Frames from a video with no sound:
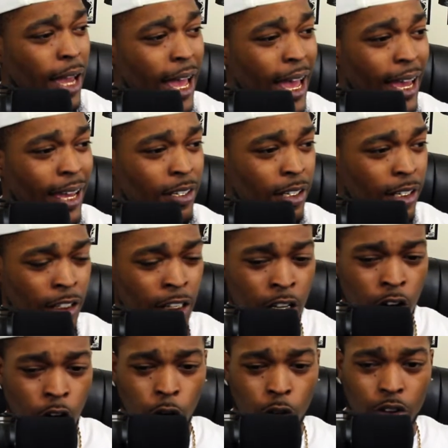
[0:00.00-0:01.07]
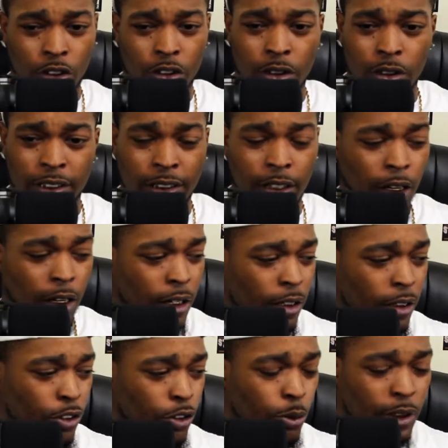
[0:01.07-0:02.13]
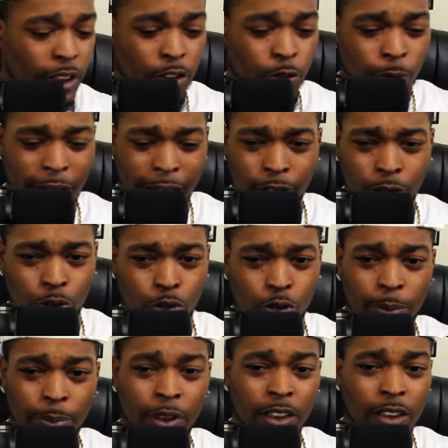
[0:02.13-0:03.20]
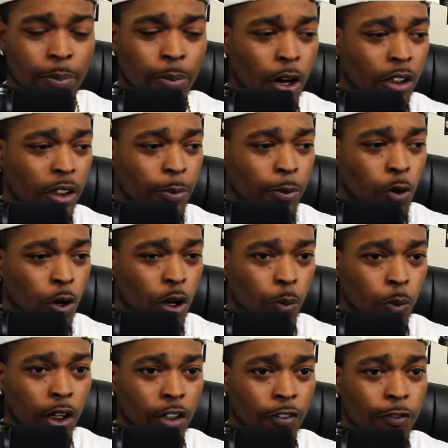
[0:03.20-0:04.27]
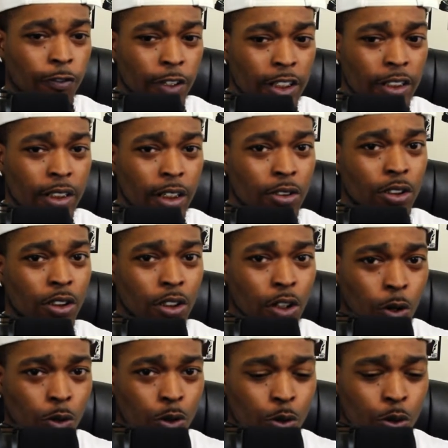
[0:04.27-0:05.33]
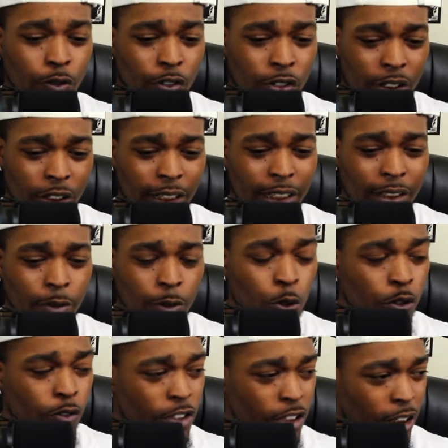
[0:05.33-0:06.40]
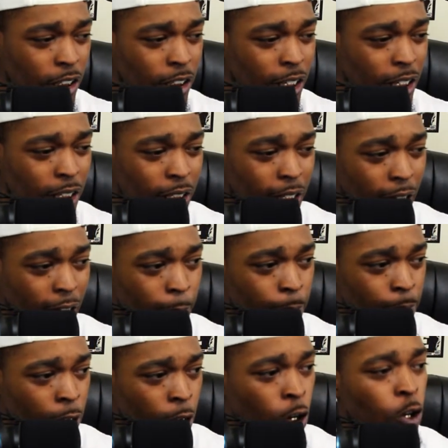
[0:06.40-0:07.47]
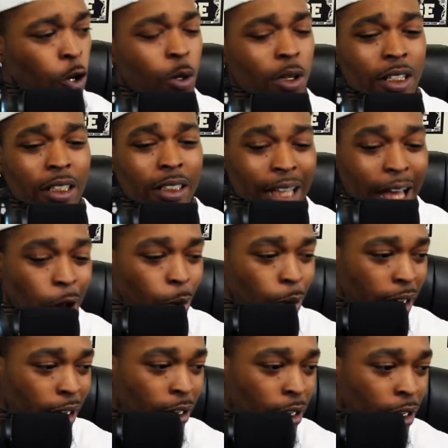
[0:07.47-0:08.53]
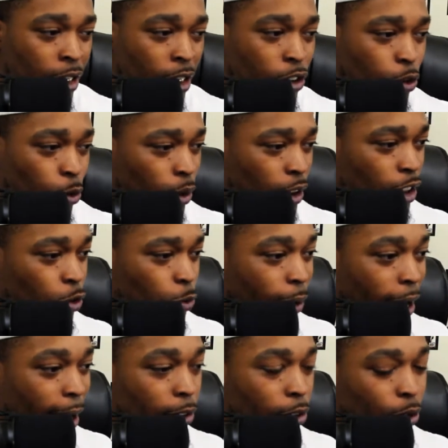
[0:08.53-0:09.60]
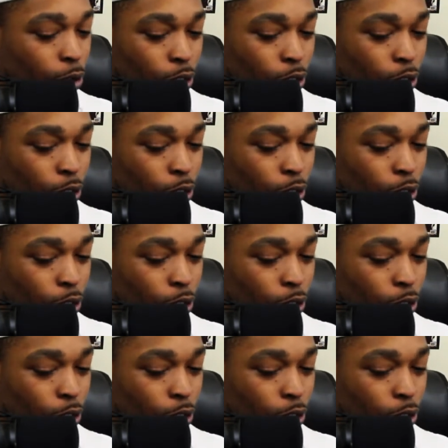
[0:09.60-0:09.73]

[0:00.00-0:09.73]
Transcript: ass, and Julius Randle's dribbling the ball up court. Well, Fizdale's the coach. Who's facilitating that? Who is allowing Julius Randle